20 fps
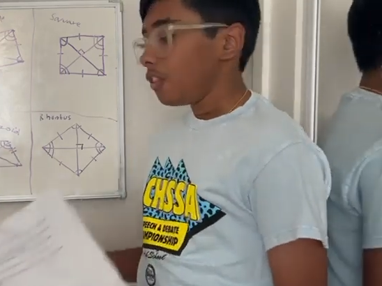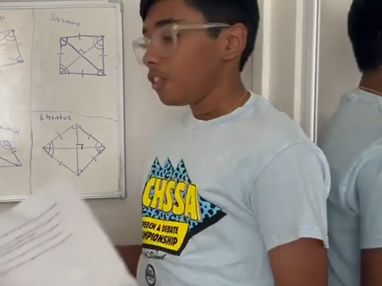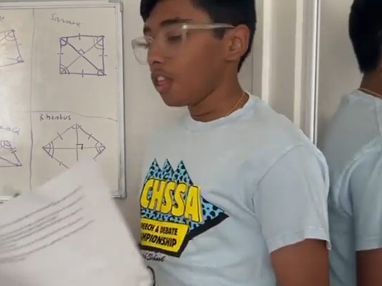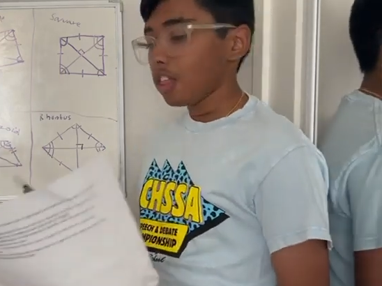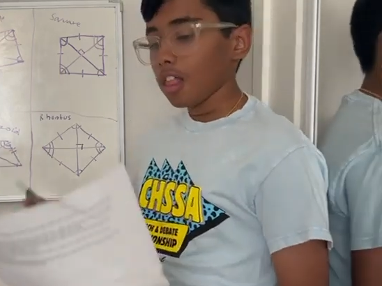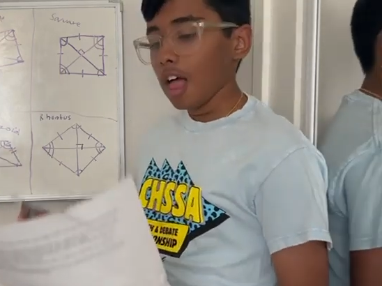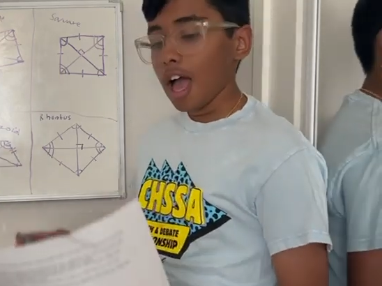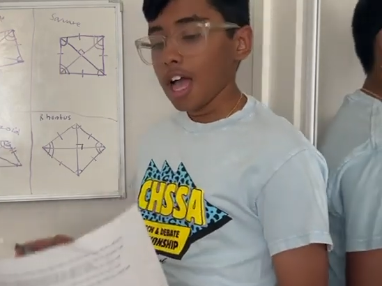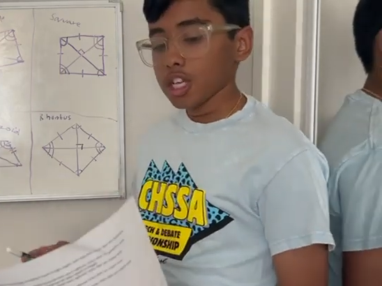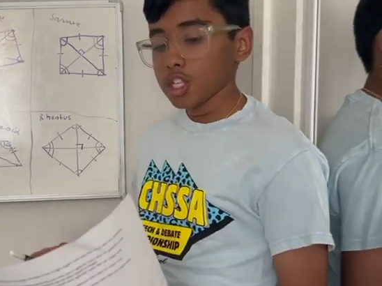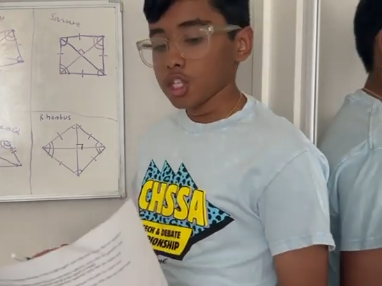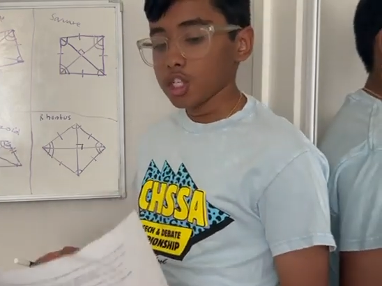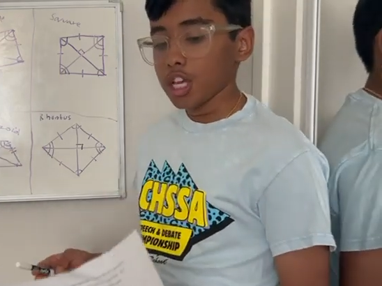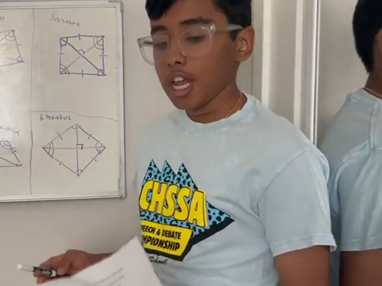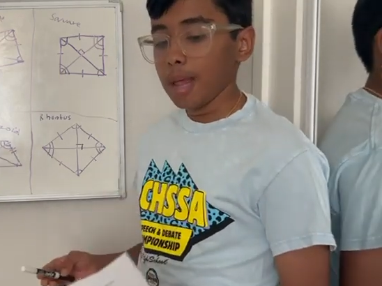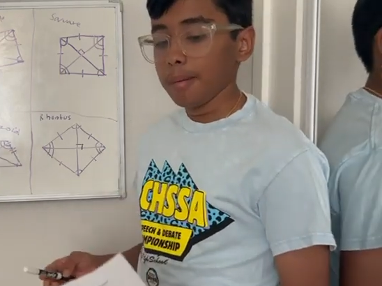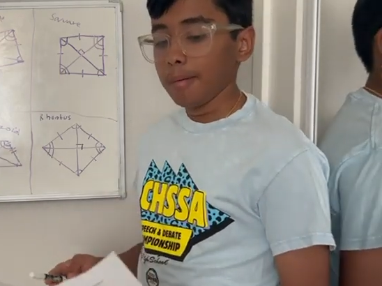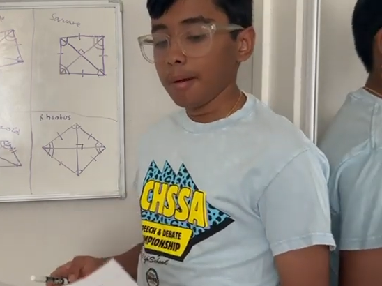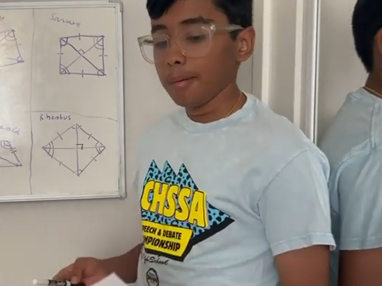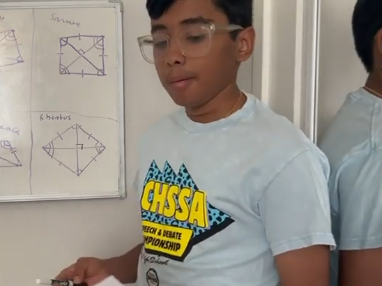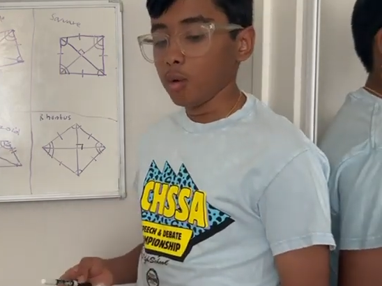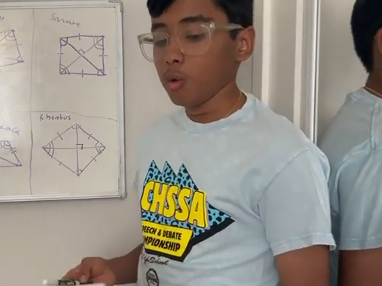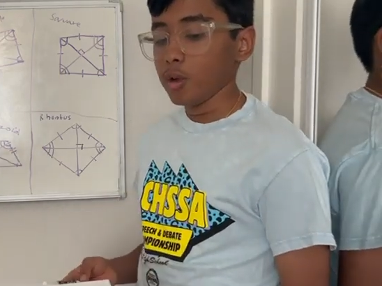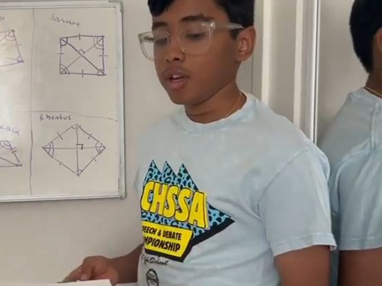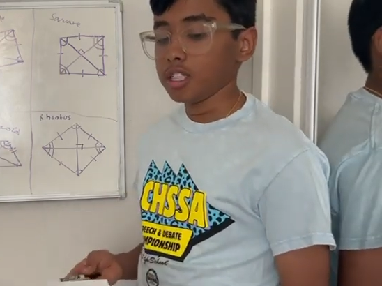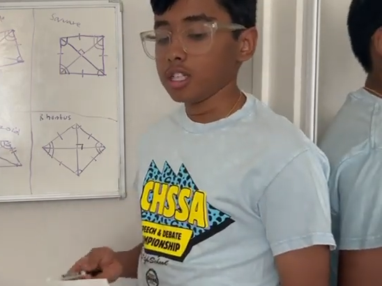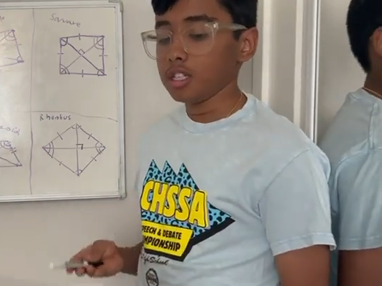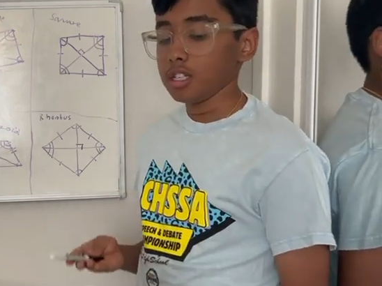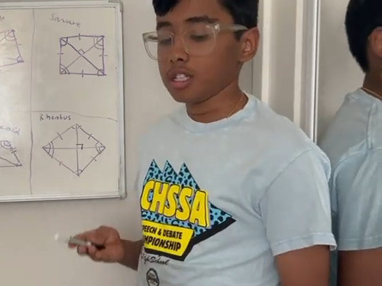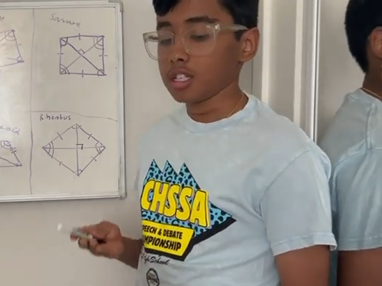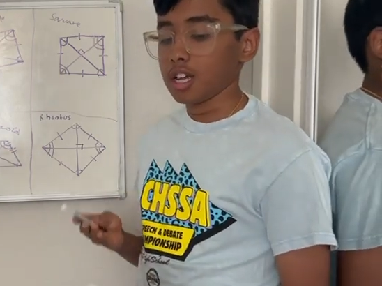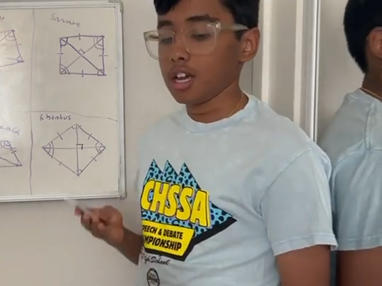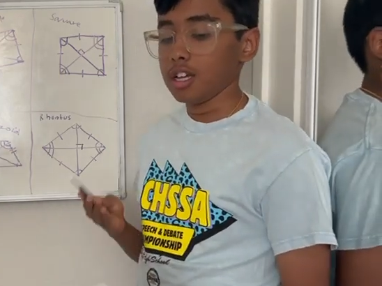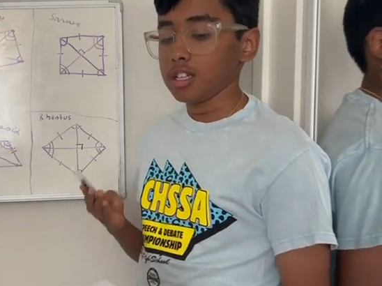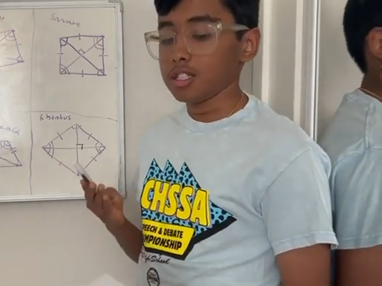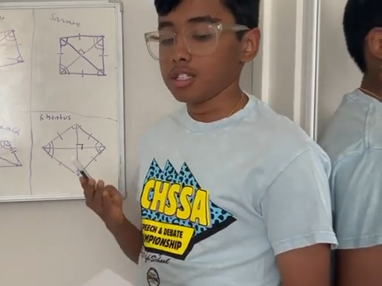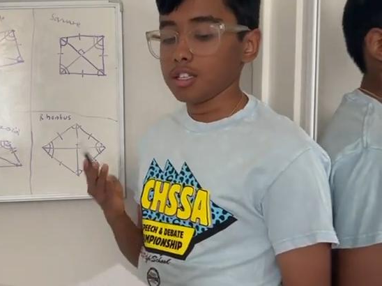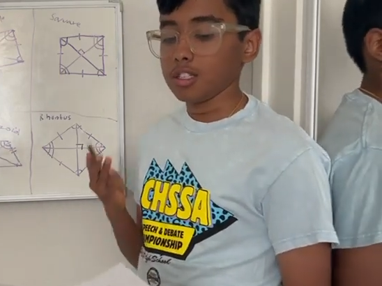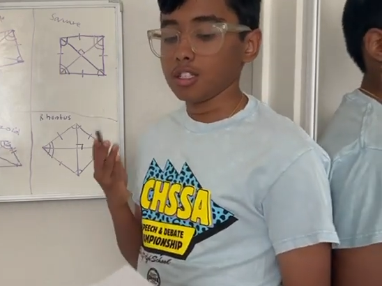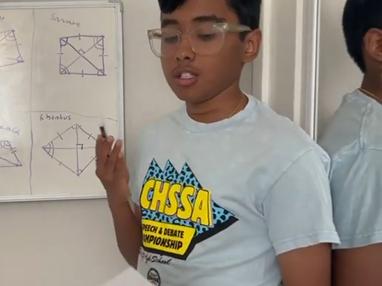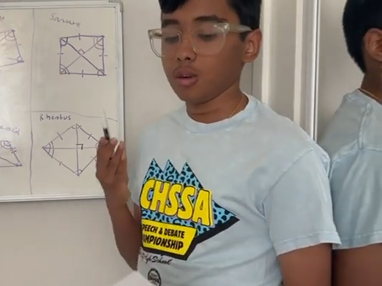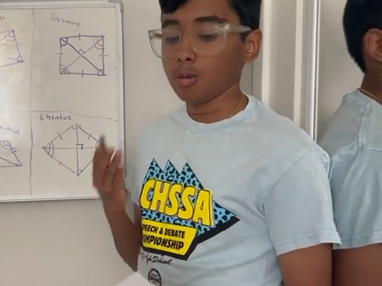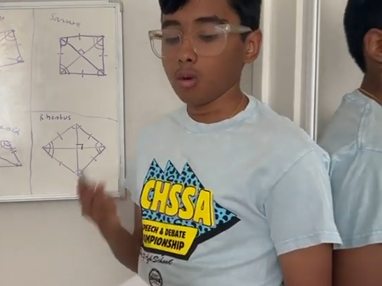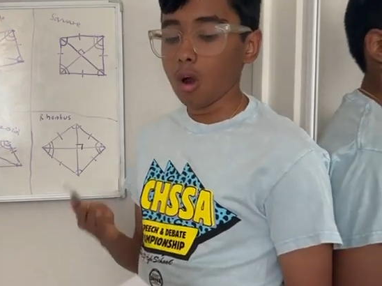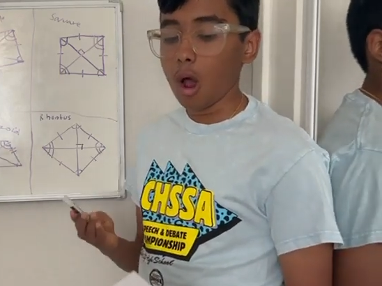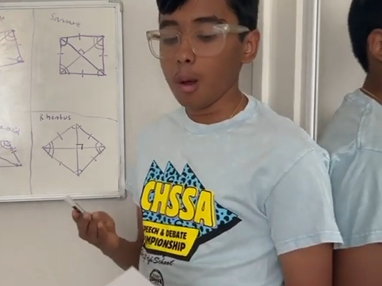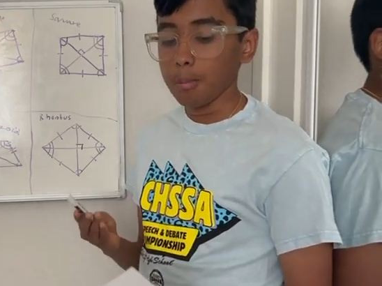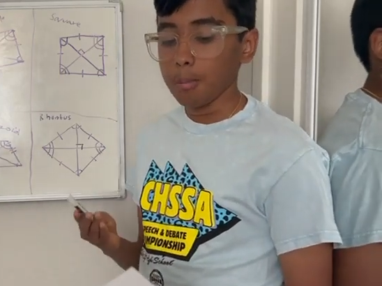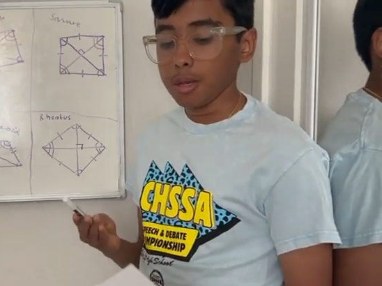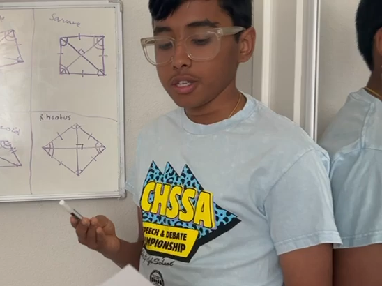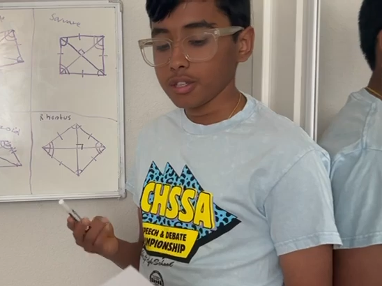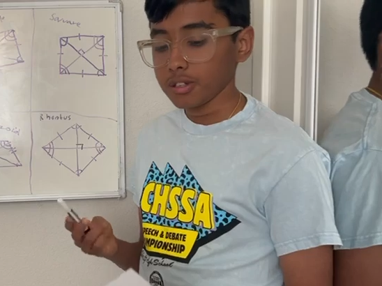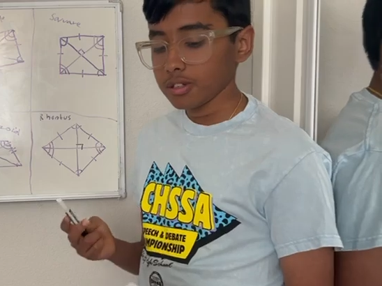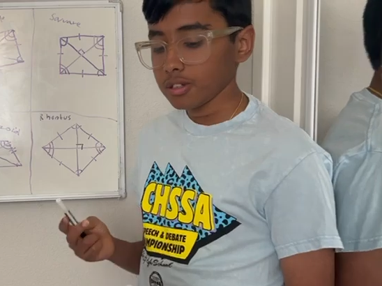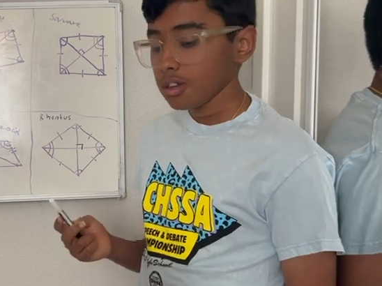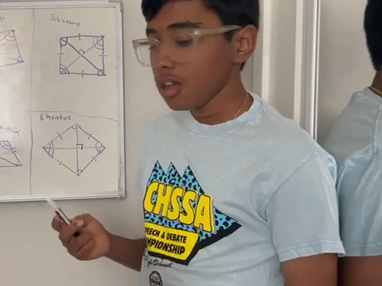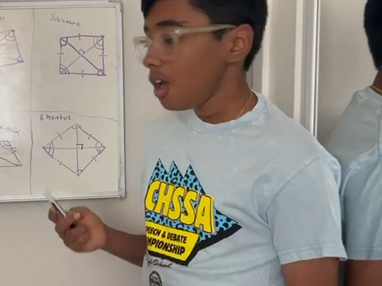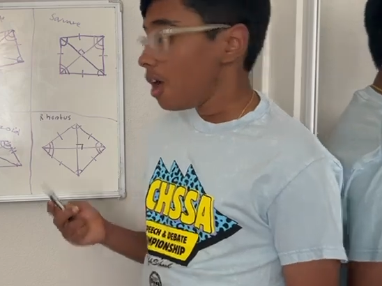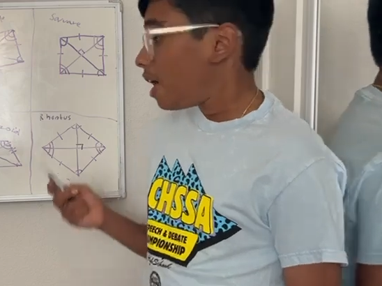The last shape I'm going to discuss is the rhombus.